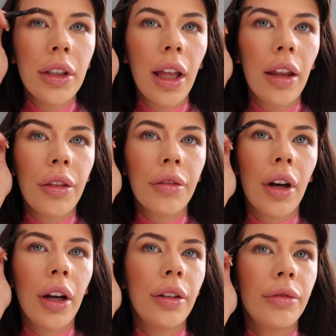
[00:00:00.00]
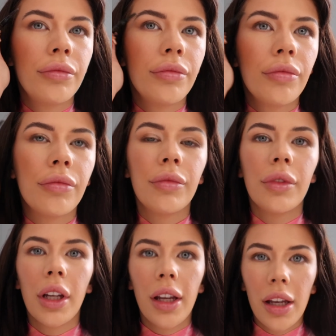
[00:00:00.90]
that through.
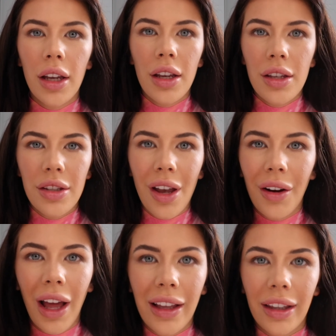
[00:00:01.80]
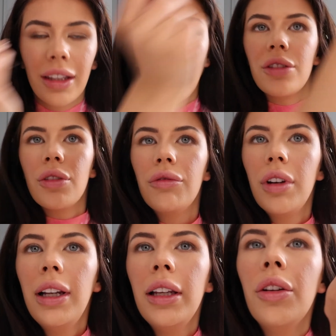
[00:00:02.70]
So like there's
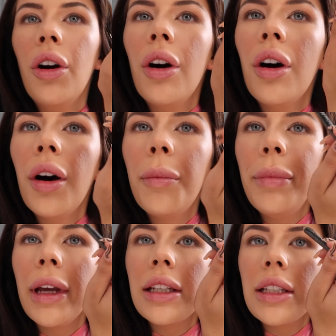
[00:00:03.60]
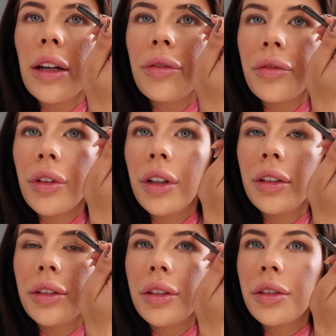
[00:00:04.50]
really not a big
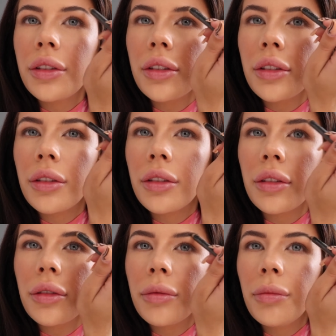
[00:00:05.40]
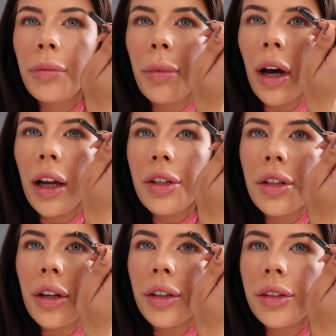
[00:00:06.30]
difference, but it
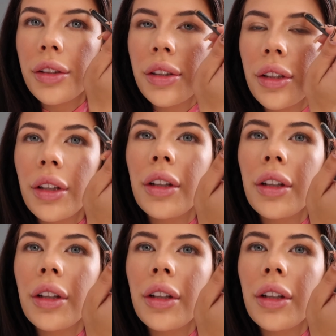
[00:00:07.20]
just